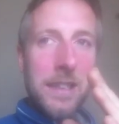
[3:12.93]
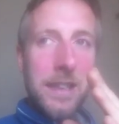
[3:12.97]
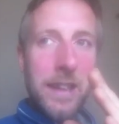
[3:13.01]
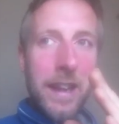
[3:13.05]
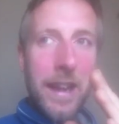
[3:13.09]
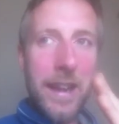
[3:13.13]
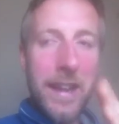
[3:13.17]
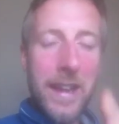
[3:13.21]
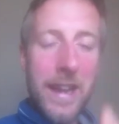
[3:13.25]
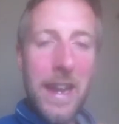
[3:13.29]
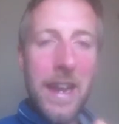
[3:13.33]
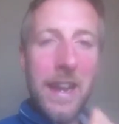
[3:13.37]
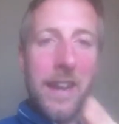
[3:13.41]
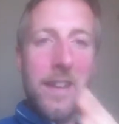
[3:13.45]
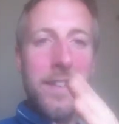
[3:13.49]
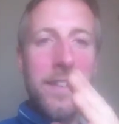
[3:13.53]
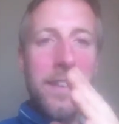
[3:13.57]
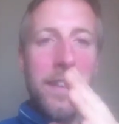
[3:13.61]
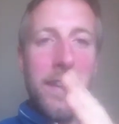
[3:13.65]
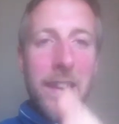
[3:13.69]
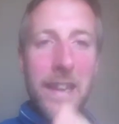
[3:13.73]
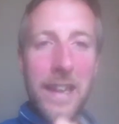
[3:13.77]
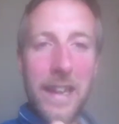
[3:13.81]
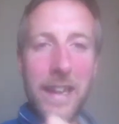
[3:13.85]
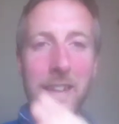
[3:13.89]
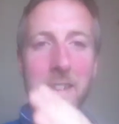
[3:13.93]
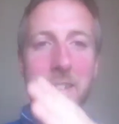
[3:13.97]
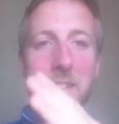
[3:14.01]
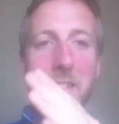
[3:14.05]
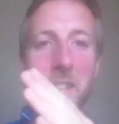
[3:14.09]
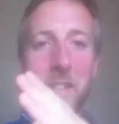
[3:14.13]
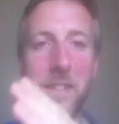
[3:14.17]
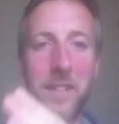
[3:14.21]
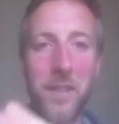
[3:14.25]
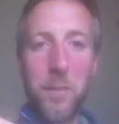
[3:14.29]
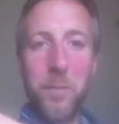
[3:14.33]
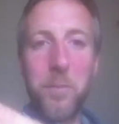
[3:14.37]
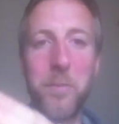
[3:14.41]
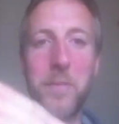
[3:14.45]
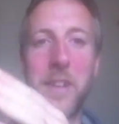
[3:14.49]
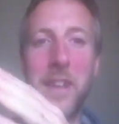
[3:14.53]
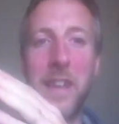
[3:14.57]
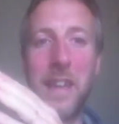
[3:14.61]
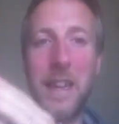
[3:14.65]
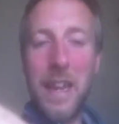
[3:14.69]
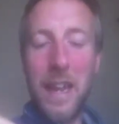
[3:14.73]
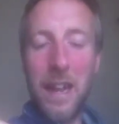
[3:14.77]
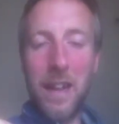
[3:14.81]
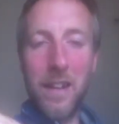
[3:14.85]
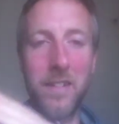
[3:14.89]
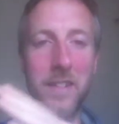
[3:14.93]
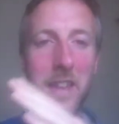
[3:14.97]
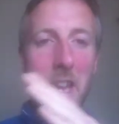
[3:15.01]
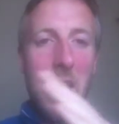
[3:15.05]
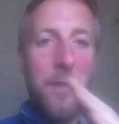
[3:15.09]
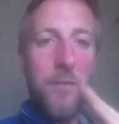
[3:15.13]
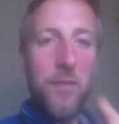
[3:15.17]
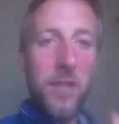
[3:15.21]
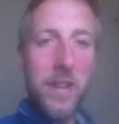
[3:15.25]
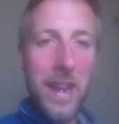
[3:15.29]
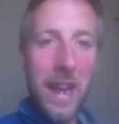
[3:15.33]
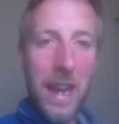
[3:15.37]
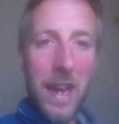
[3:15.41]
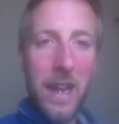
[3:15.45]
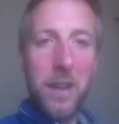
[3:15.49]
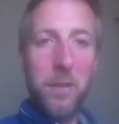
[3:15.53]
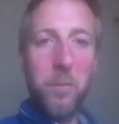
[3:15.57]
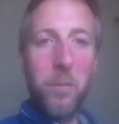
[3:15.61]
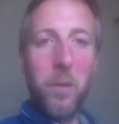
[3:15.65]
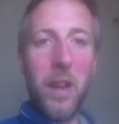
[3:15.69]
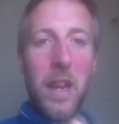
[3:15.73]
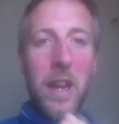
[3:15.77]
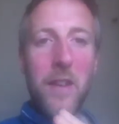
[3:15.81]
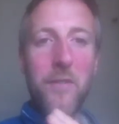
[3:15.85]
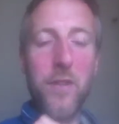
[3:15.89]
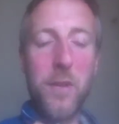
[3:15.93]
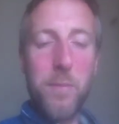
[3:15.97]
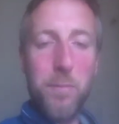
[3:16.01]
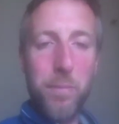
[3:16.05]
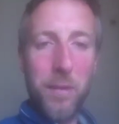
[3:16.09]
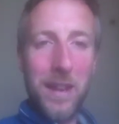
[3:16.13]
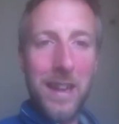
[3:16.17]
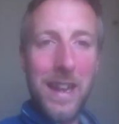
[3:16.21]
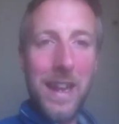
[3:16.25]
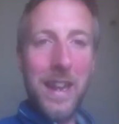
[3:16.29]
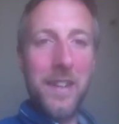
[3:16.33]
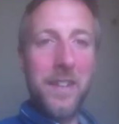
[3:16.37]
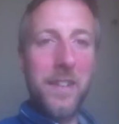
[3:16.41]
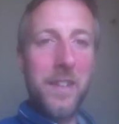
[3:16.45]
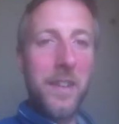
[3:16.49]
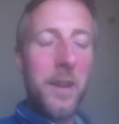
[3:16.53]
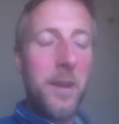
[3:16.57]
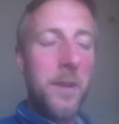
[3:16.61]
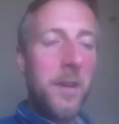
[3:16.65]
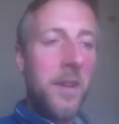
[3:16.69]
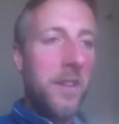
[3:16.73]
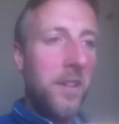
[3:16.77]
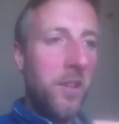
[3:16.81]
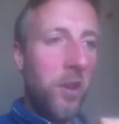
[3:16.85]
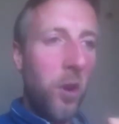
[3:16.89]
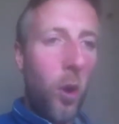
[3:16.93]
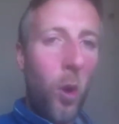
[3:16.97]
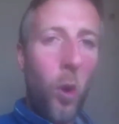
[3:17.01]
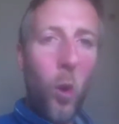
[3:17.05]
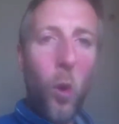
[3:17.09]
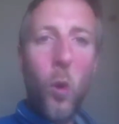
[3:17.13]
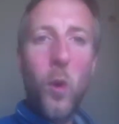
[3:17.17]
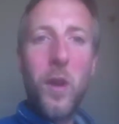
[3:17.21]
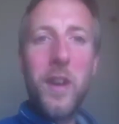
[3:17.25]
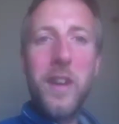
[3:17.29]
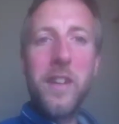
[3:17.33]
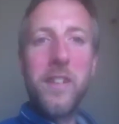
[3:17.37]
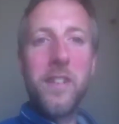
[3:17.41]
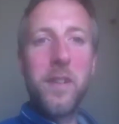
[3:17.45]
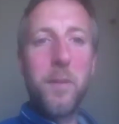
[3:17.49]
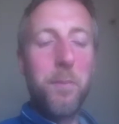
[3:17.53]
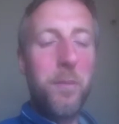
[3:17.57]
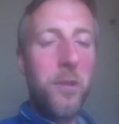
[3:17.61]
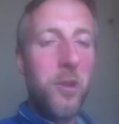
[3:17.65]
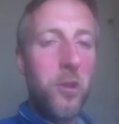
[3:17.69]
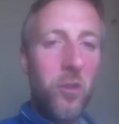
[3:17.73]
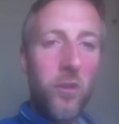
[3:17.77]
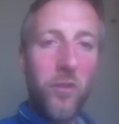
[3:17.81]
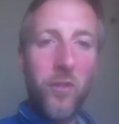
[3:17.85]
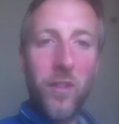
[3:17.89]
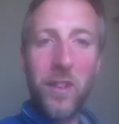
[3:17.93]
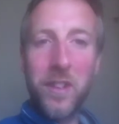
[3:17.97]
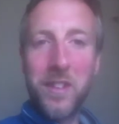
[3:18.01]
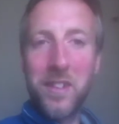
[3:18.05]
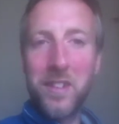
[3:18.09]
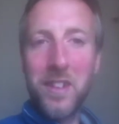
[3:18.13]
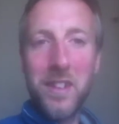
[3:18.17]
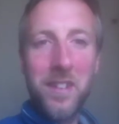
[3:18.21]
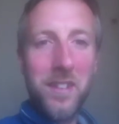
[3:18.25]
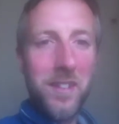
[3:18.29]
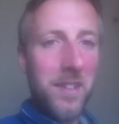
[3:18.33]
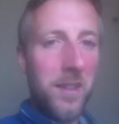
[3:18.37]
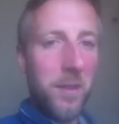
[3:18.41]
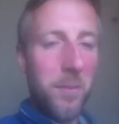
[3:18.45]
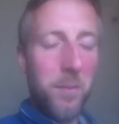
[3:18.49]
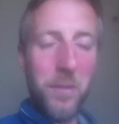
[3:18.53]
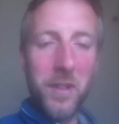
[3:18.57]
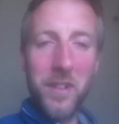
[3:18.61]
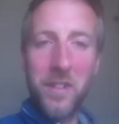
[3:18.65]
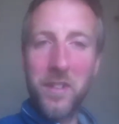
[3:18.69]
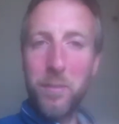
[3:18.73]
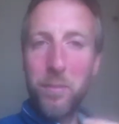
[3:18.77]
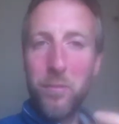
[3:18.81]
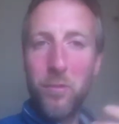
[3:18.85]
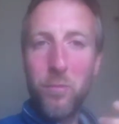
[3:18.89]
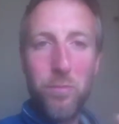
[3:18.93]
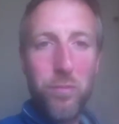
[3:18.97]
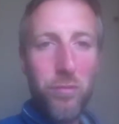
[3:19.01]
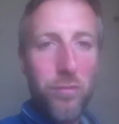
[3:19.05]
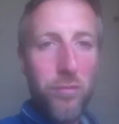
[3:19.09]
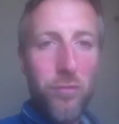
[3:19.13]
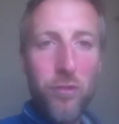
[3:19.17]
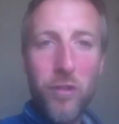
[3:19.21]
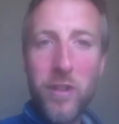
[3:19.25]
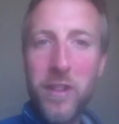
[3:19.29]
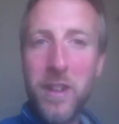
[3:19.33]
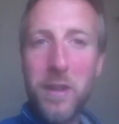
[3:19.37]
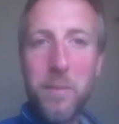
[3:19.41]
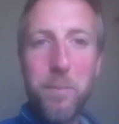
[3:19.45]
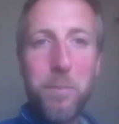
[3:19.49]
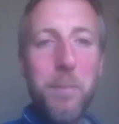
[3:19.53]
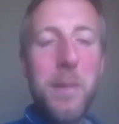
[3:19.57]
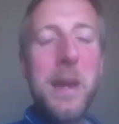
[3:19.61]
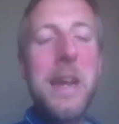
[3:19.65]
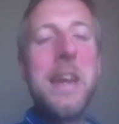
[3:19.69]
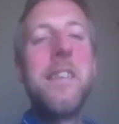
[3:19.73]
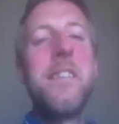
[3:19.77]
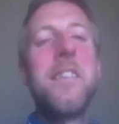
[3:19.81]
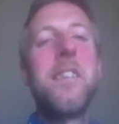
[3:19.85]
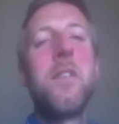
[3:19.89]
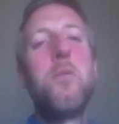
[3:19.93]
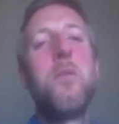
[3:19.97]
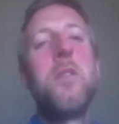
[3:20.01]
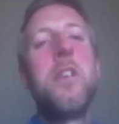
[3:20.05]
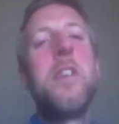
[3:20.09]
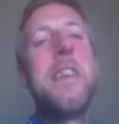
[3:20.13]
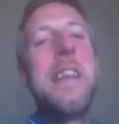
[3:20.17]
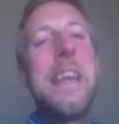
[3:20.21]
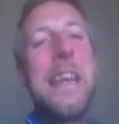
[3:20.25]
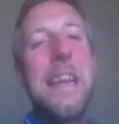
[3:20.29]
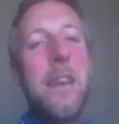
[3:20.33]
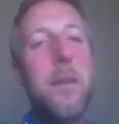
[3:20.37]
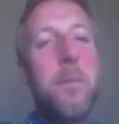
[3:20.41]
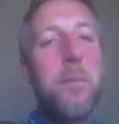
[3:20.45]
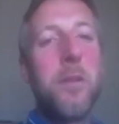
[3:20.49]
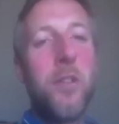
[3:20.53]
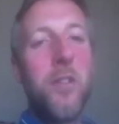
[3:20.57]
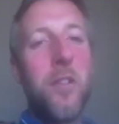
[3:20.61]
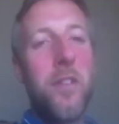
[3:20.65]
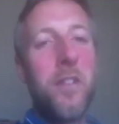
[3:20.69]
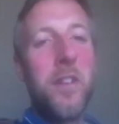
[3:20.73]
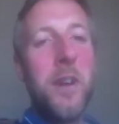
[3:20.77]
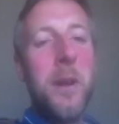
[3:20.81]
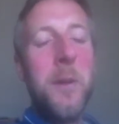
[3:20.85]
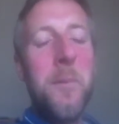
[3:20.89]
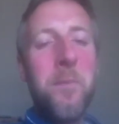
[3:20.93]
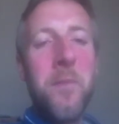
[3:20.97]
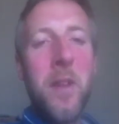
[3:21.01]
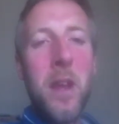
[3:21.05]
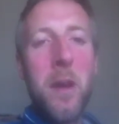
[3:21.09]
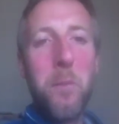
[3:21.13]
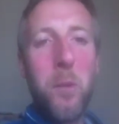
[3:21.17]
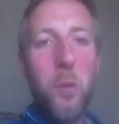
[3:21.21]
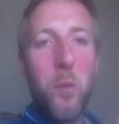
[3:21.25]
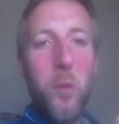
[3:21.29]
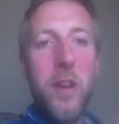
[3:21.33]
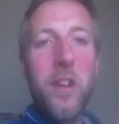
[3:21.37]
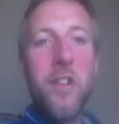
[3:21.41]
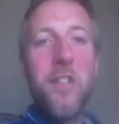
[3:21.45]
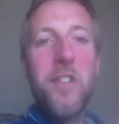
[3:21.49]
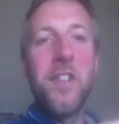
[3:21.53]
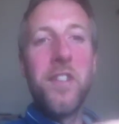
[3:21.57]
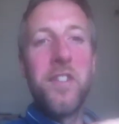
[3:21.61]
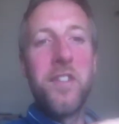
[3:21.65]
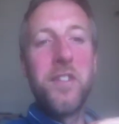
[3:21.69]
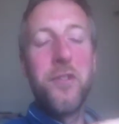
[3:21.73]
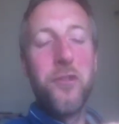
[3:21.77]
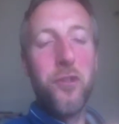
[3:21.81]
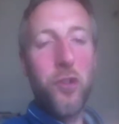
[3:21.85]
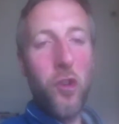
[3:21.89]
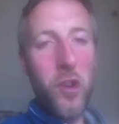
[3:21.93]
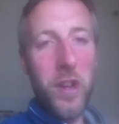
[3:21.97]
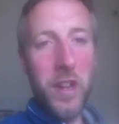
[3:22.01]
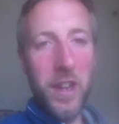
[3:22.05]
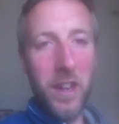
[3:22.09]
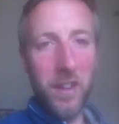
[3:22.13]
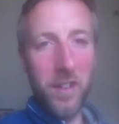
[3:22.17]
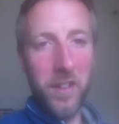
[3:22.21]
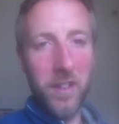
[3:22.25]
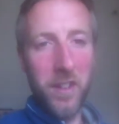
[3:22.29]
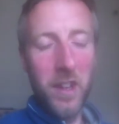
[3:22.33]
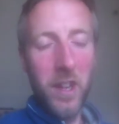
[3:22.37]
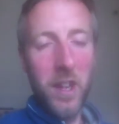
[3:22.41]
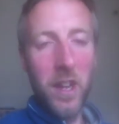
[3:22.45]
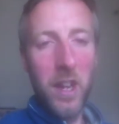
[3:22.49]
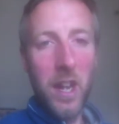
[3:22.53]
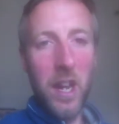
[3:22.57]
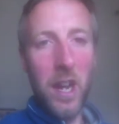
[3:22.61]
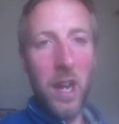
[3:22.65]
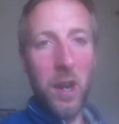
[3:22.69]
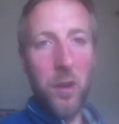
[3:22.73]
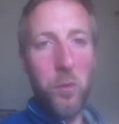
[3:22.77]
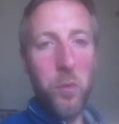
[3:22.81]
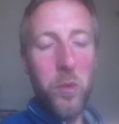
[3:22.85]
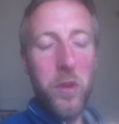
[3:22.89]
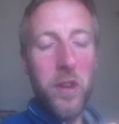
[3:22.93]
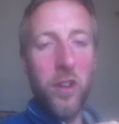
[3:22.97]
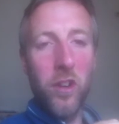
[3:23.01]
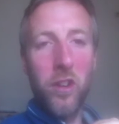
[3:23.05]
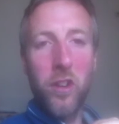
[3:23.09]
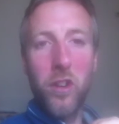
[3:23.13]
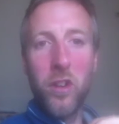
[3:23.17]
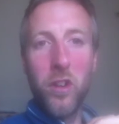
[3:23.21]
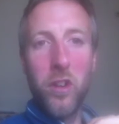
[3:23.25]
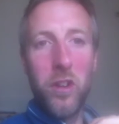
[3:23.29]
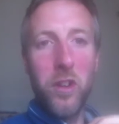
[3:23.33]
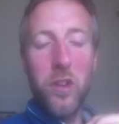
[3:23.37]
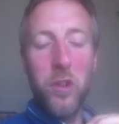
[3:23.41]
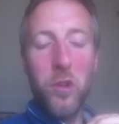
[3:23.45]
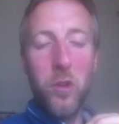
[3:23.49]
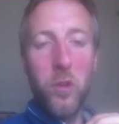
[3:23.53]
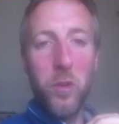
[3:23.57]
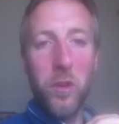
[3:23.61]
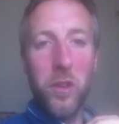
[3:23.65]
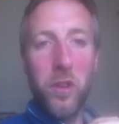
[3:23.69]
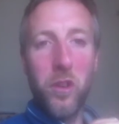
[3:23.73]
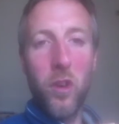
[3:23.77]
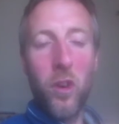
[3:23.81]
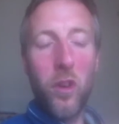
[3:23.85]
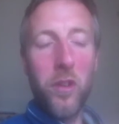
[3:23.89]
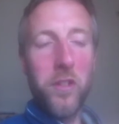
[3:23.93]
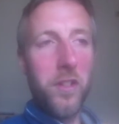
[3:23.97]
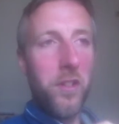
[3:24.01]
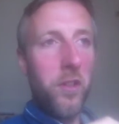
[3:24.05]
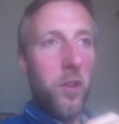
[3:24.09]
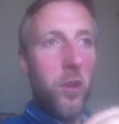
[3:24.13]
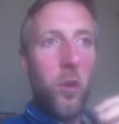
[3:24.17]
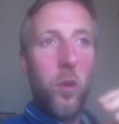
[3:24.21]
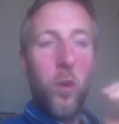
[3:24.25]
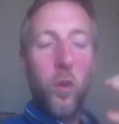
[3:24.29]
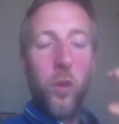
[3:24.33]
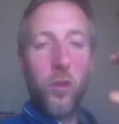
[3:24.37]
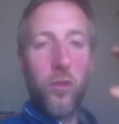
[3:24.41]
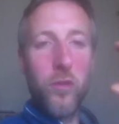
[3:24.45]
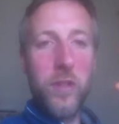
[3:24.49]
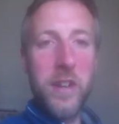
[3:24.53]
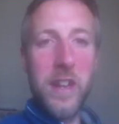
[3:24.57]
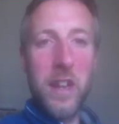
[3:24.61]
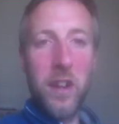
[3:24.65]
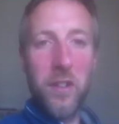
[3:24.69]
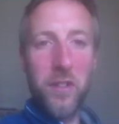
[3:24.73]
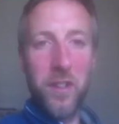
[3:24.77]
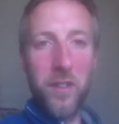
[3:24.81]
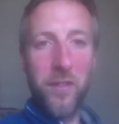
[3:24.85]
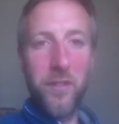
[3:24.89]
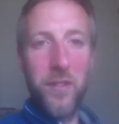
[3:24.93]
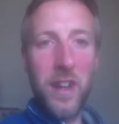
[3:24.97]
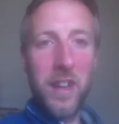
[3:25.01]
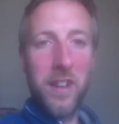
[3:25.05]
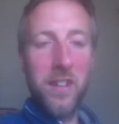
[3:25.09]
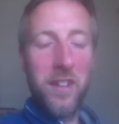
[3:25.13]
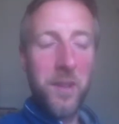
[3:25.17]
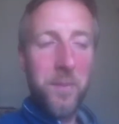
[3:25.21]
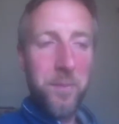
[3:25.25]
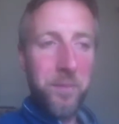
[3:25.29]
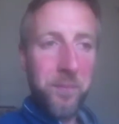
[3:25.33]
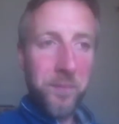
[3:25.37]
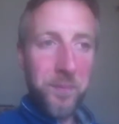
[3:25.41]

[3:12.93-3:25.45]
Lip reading: connects and links to something else. Every animal, every plant, the whole thing is a beautiful system. It's pretty amazing when you think about it, but we are destroying it, and we are, you know, because of the whole greenhouse effect,